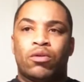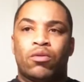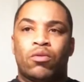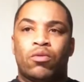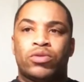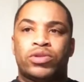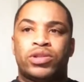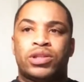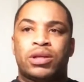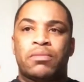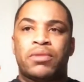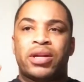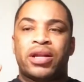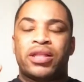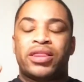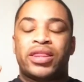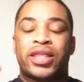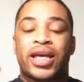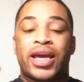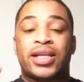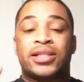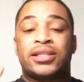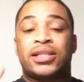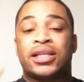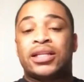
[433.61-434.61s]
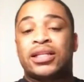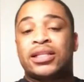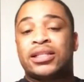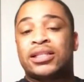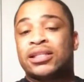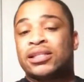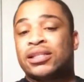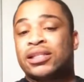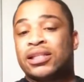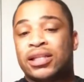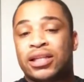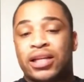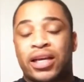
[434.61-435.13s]
some of the things, and this
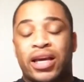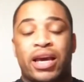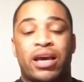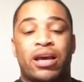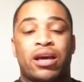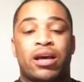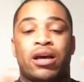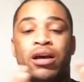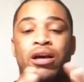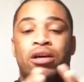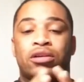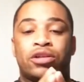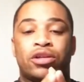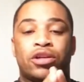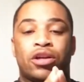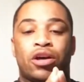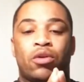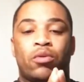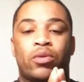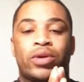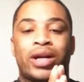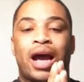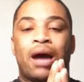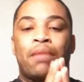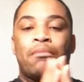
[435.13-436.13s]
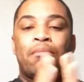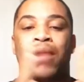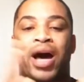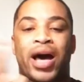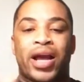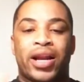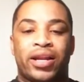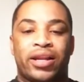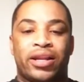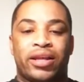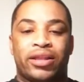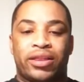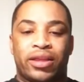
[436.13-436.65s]
isn't, we're not
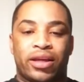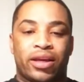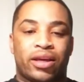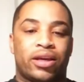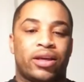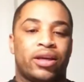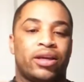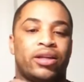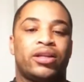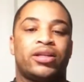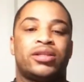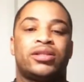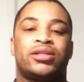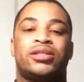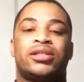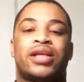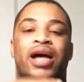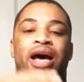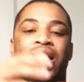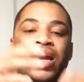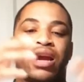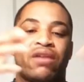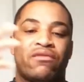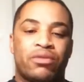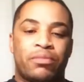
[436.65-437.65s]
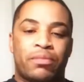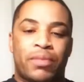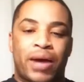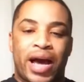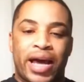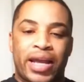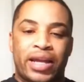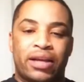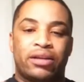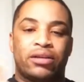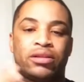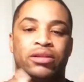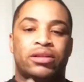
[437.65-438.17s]
monolithic, and it's not
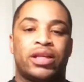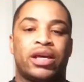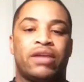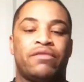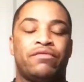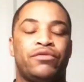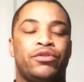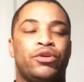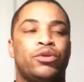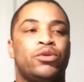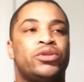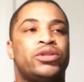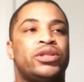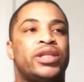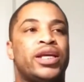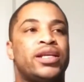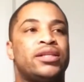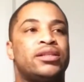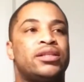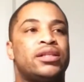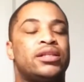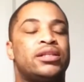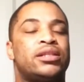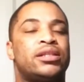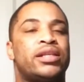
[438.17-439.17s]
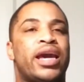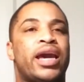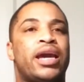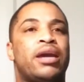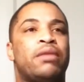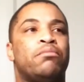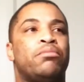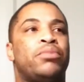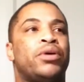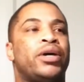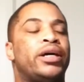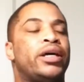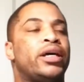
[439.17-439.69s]
everybody that views things the
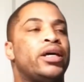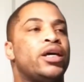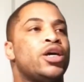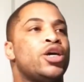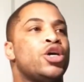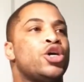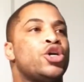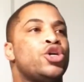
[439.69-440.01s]
same, but,